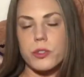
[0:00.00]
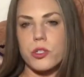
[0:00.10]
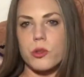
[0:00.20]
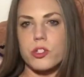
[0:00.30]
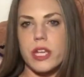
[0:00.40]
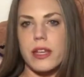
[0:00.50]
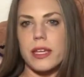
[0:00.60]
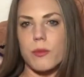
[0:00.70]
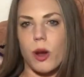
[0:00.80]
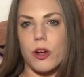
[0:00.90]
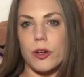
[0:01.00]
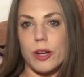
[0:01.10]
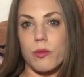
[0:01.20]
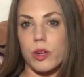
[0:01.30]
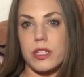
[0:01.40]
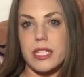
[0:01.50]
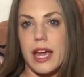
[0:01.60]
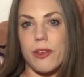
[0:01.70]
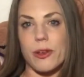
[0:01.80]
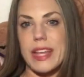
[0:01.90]
So Shelly and Margaret worked
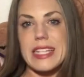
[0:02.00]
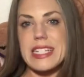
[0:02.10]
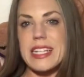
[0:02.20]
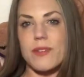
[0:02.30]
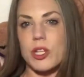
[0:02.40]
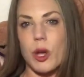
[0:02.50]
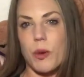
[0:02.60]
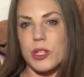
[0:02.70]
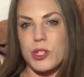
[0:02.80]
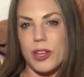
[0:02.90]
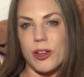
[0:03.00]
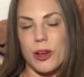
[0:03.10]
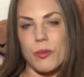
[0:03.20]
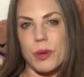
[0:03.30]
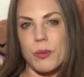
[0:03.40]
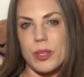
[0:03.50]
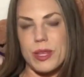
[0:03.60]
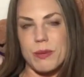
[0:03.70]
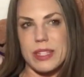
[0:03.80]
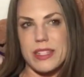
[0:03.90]
together, and they didn't even know each other. And we put
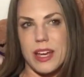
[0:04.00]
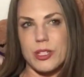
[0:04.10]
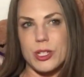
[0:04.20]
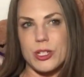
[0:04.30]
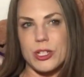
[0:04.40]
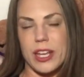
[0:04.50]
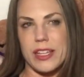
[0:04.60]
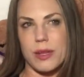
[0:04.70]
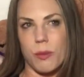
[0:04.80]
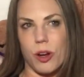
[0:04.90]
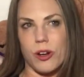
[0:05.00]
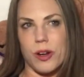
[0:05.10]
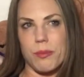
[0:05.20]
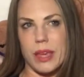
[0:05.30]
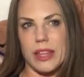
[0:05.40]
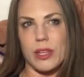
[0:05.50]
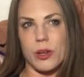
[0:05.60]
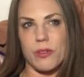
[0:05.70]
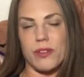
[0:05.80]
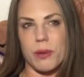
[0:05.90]
them in touch, and Shelly and Margaret made the
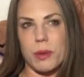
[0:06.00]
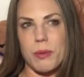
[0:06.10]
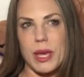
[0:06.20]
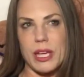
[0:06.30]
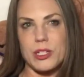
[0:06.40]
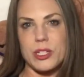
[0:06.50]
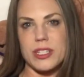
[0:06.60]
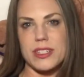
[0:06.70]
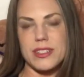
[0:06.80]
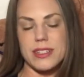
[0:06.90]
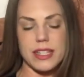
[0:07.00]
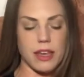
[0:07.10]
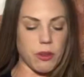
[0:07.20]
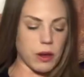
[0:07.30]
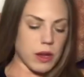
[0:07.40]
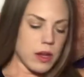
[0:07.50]
GoFundMe page together.